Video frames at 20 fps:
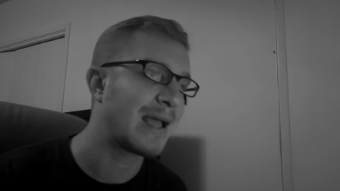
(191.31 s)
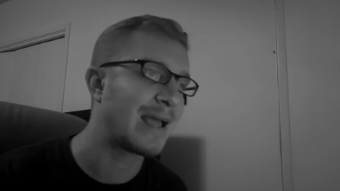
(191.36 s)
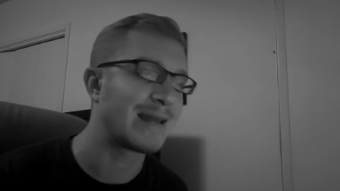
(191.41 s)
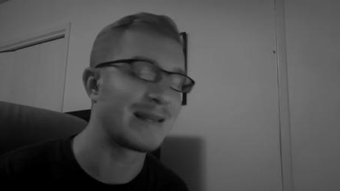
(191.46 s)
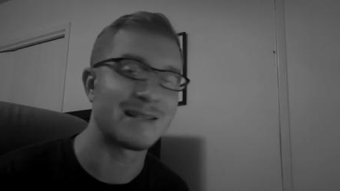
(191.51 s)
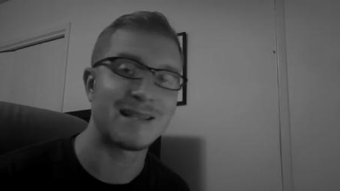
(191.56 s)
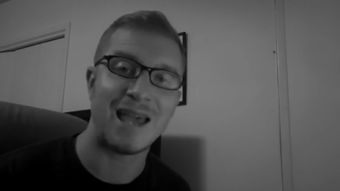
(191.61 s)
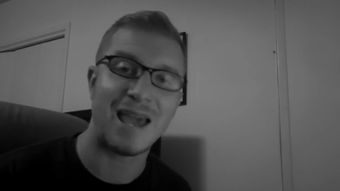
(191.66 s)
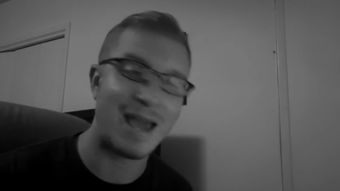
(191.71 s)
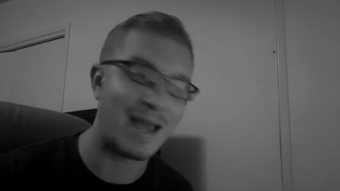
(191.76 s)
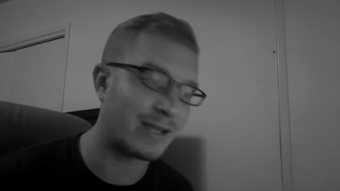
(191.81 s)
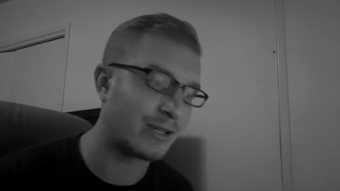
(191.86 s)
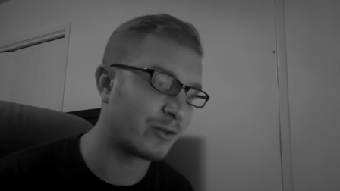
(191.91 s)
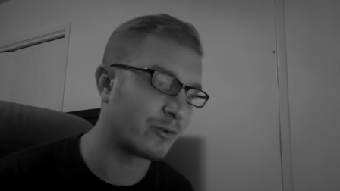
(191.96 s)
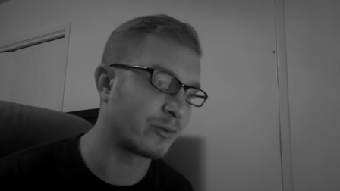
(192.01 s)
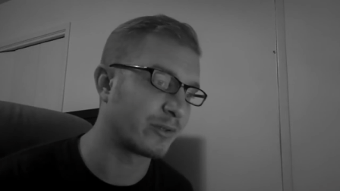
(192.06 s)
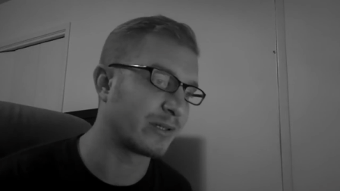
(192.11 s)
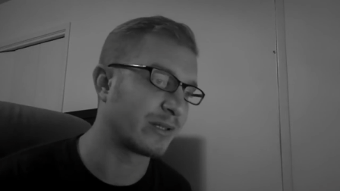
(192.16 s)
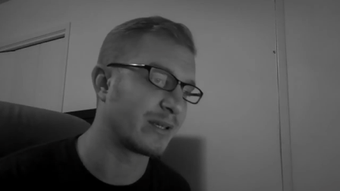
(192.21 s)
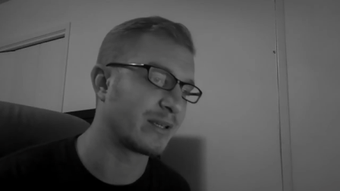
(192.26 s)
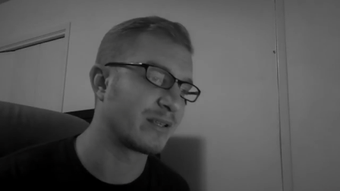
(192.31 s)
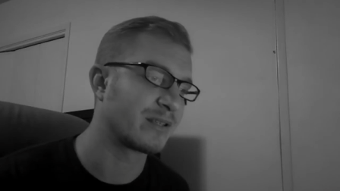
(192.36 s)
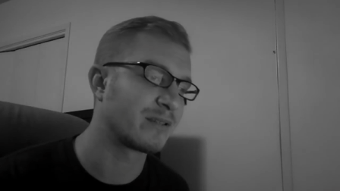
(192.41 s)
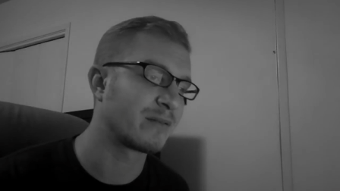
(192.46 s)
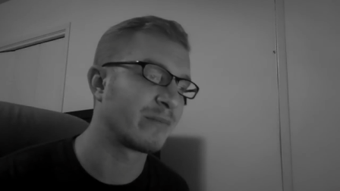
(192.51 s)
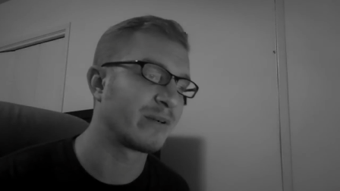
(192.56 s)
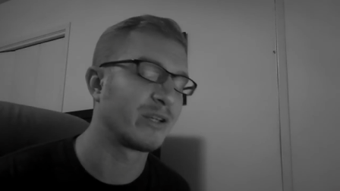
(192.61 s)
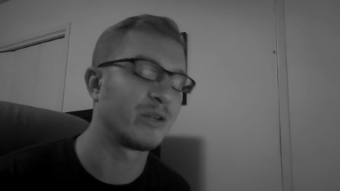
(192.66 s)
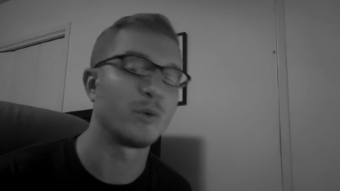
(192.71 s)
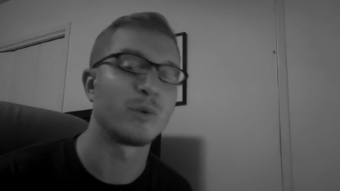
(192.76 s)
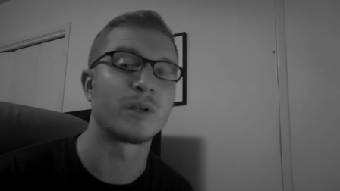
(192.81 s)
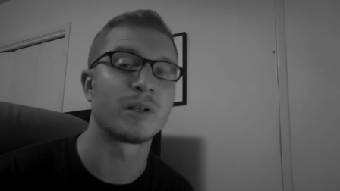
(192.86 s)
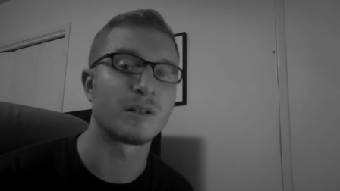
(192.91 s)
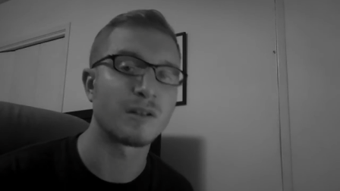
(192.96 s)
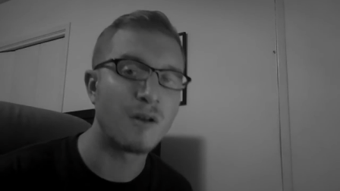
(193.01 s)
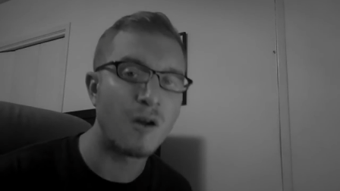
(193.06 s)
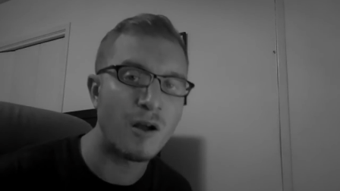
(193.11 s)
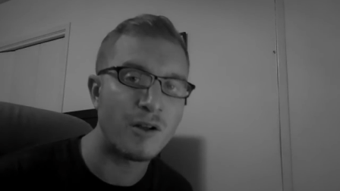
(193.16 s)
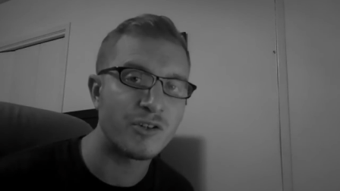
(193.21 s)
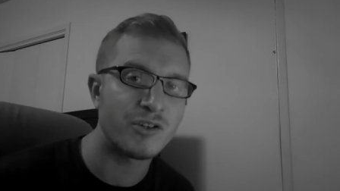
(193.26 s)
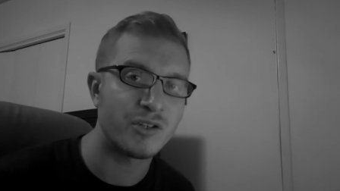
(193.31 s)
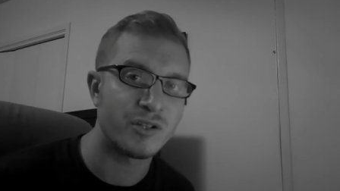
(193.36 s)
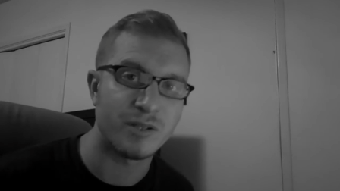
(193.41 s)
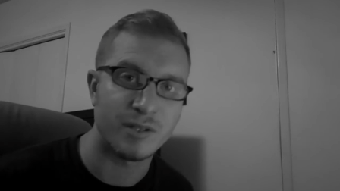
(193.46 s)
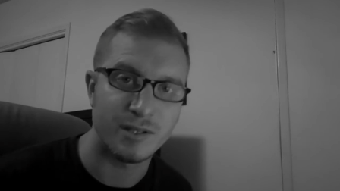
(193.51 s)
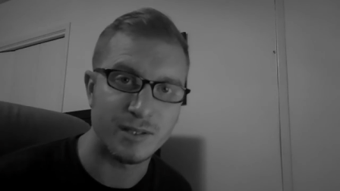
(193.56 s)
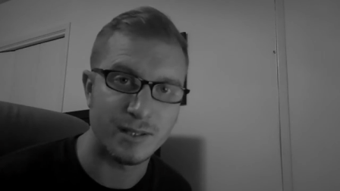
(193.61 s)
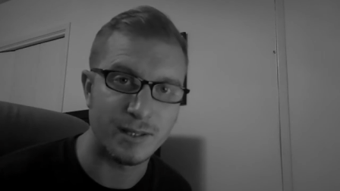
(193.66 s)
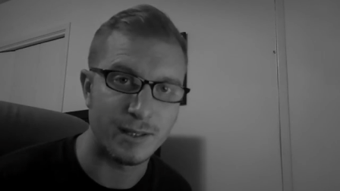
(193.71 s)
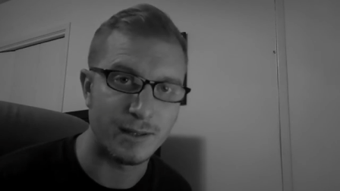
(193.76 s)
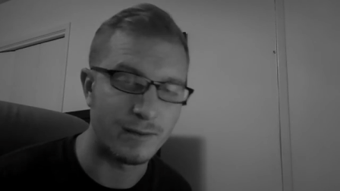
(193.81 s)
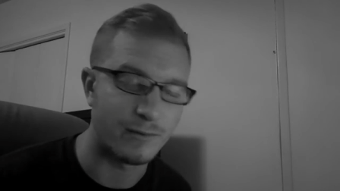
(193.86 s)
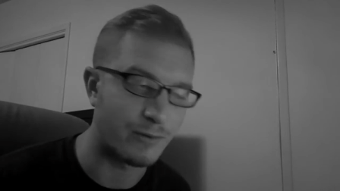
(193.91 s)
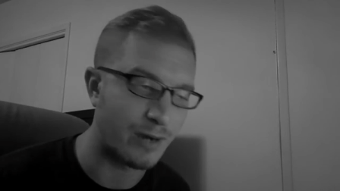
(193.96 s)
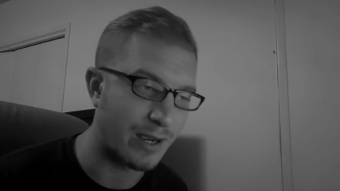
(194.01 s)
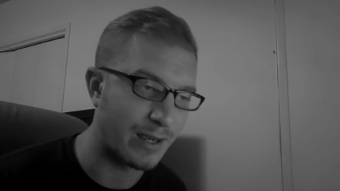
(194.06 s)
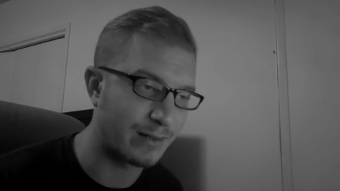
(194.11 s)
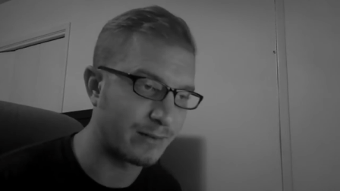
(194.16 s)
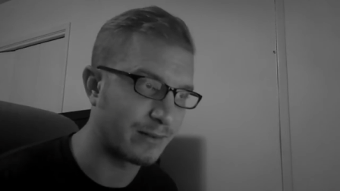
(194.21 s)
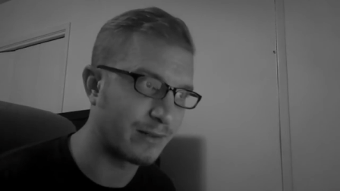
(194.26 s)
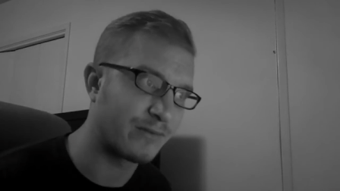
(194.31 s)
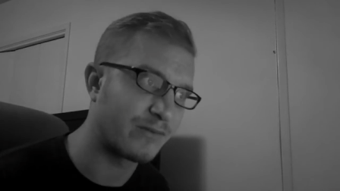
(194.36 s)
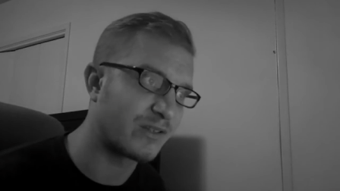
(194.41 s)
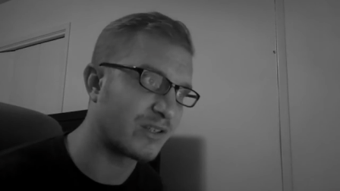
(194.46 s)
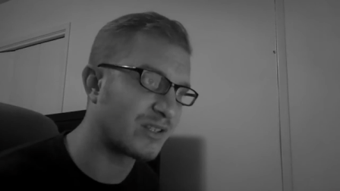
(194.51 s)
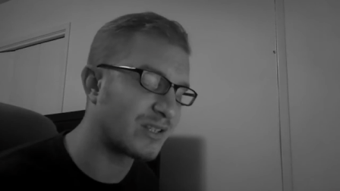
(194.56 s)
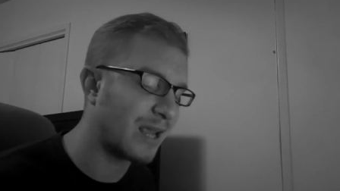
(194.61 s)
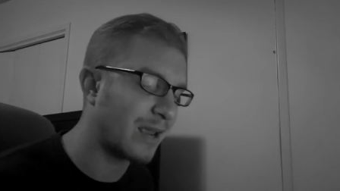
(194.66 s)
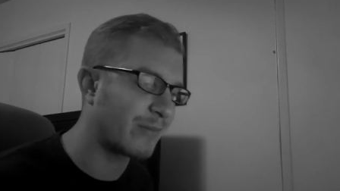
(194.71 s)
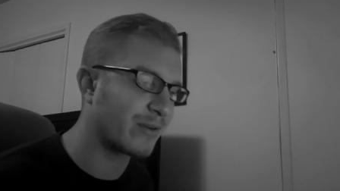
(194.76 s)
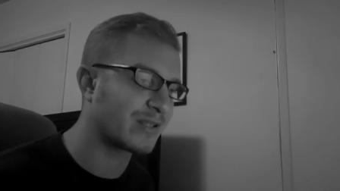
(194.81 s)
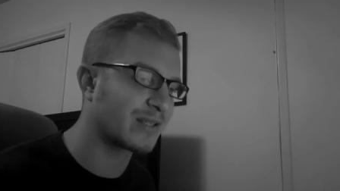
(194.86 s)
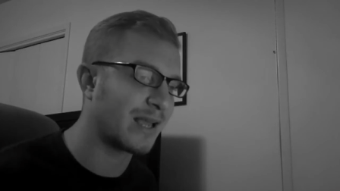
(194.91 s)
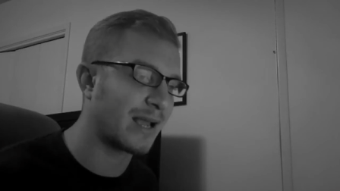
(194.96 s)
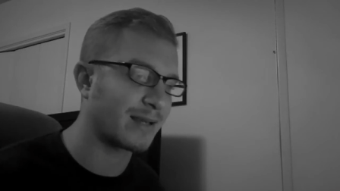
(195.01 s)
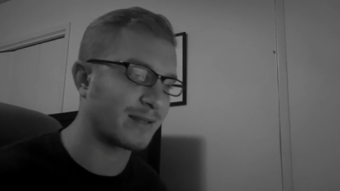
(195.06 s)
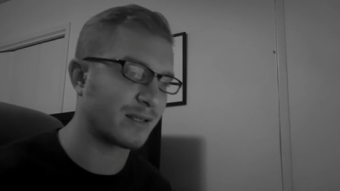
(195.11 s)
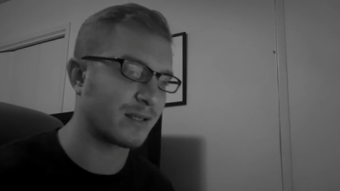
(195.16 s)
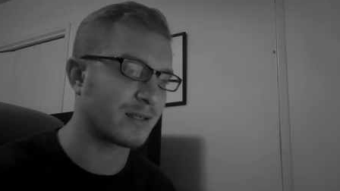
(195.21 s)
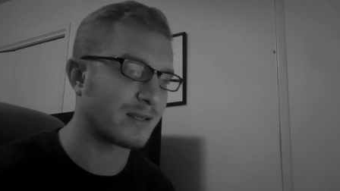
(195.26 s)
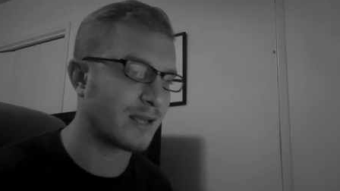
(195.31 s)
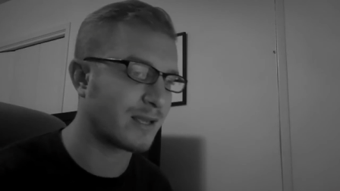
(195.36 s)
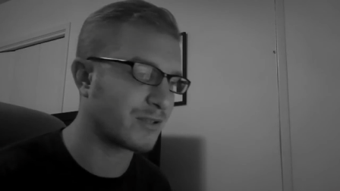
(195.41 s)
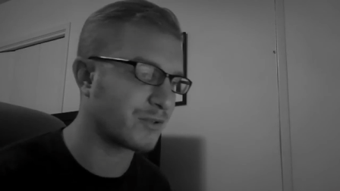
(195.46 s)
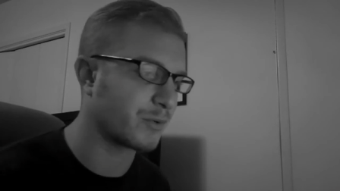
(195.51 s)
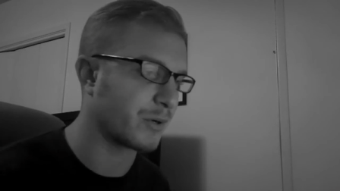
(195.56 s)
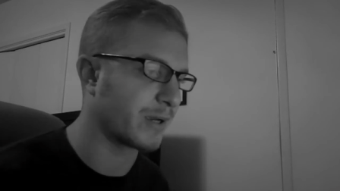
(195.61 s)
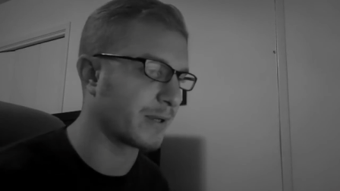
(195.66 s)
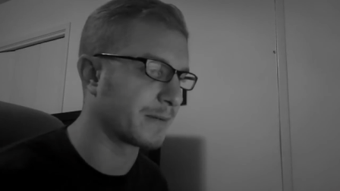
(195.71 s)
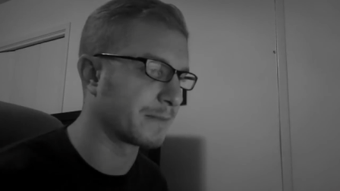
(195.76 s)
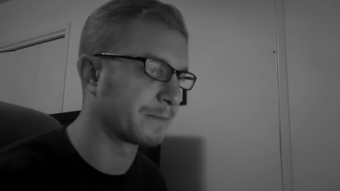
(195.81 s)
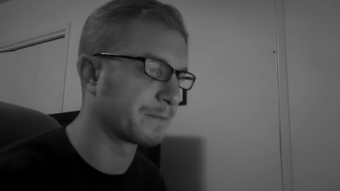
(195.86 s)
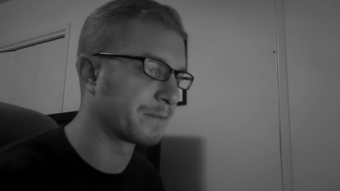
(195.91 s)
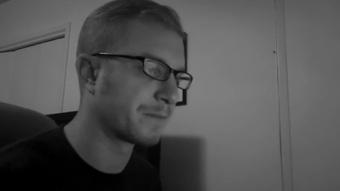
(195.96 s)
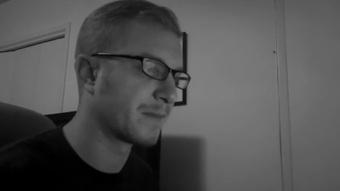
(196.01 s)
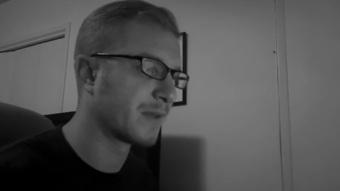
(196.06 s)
and as accurately as somebody who can consciously see it, right? They have the same exact success rate.